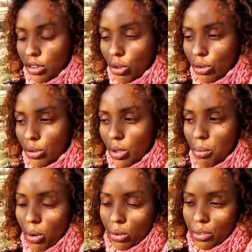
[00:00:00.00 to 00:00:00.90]
it's also
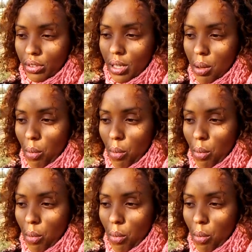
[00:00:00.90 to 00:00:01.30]
the most